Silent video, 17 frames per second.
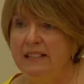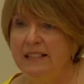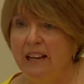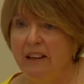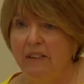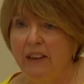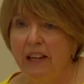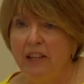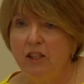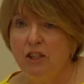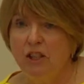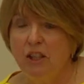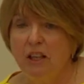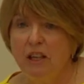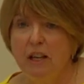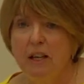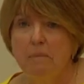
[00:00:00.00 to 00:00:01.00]
South
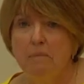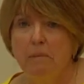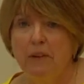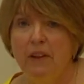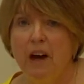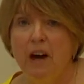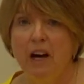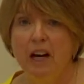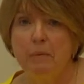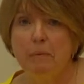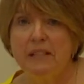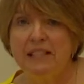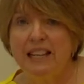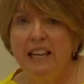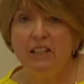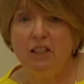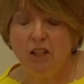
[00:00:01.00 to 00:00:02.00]
Asia, but the higher
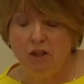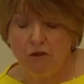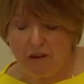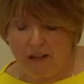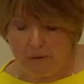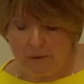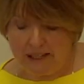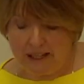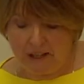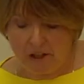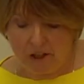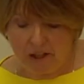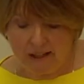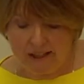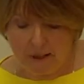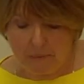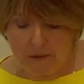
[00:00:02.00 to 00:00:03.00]
percentage rate was
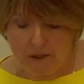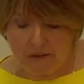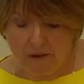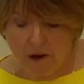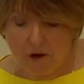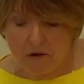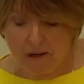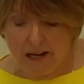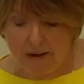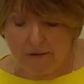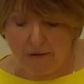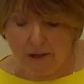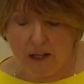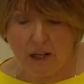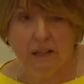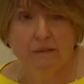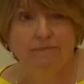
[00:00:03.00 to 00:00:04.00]
actually in sub-Saharan
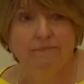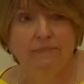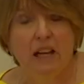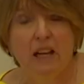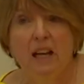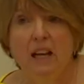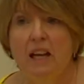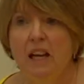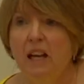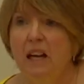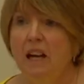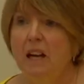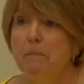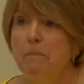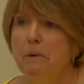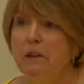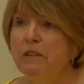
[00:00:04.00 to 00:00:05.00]
Africa.
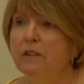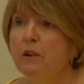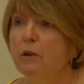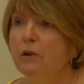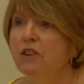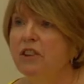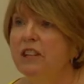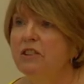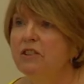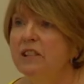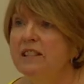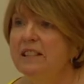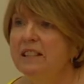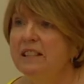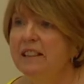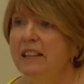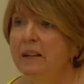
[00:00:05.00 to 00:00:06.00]
But of course, the
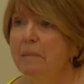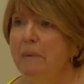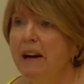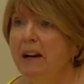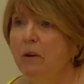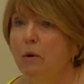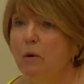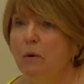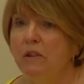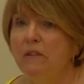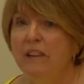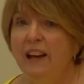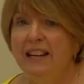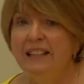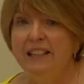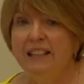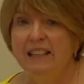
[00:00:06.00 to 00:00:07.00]
interesting thing about all of
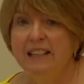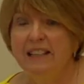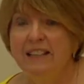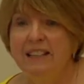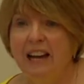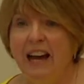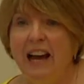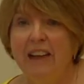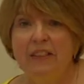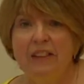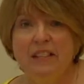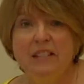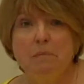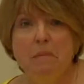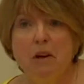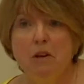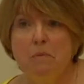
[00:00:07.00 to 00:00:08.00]
that is, at
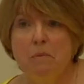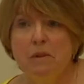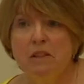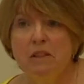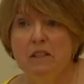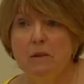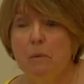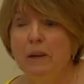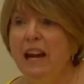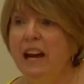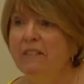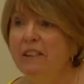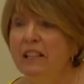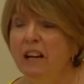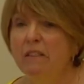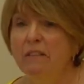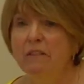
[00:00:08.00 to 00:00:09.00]
this moment, we have
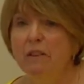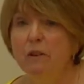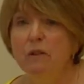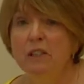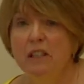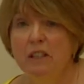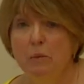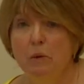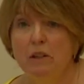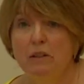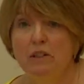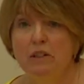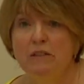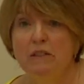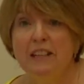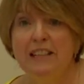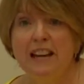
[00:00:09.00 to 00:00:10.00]
enough food in the world
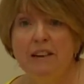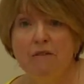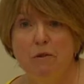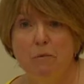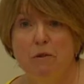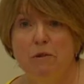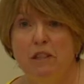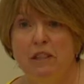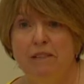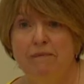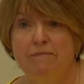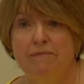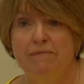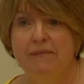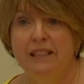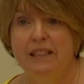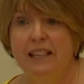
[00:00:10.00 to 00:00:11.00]
to feed everybody.
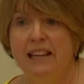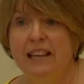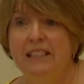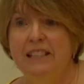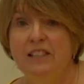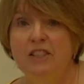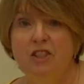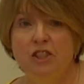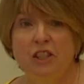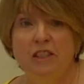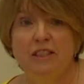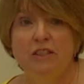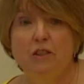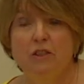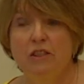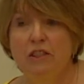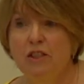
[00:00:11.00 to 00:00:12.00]
It is just
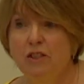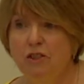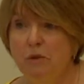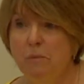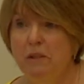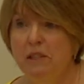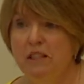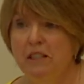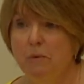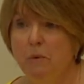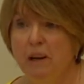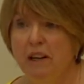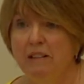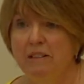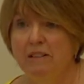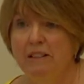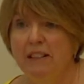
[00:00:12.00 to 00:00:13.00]
not distributed
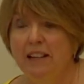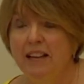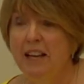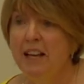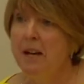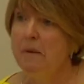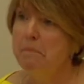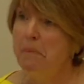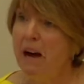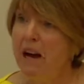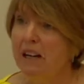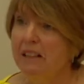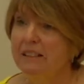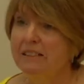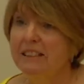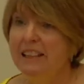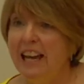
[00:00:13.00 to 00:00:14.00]
well.
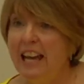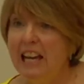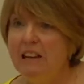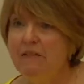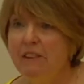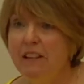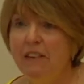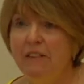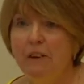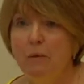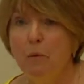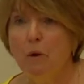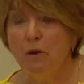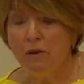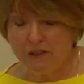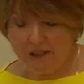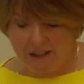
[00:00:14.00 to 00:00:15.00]
But even if it
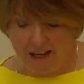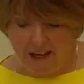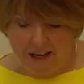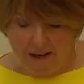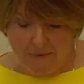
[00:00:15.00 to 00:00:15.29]
was,